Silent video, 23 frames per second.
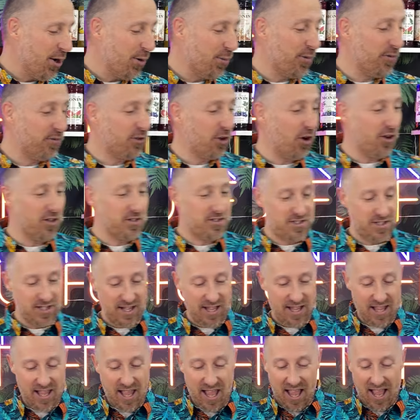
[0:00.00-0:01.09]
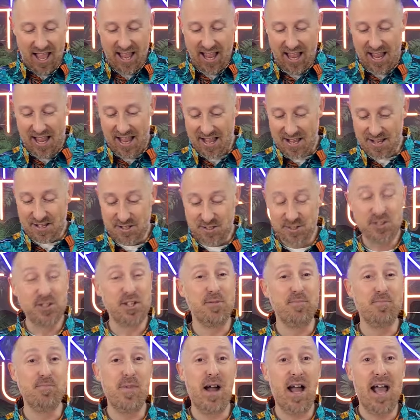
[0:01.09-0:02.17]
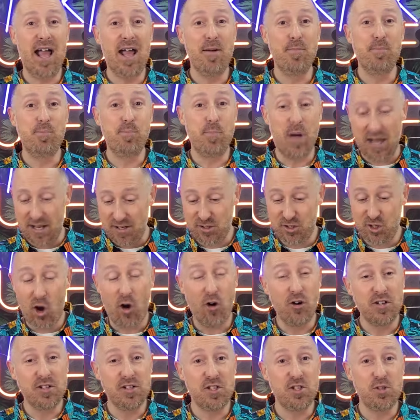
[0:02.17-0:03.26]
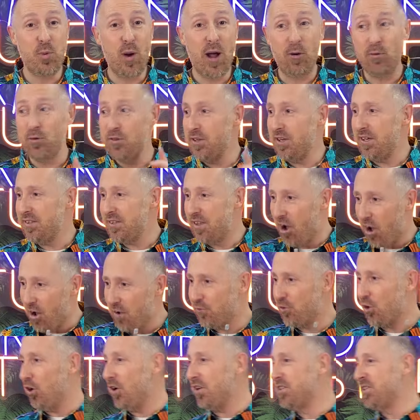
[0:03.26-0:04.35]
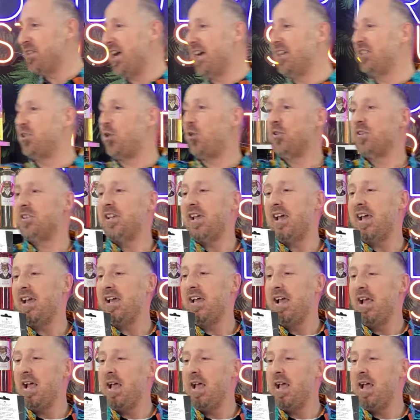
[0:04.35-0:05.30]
We've got some tongs as well. I've got a set of tongs here.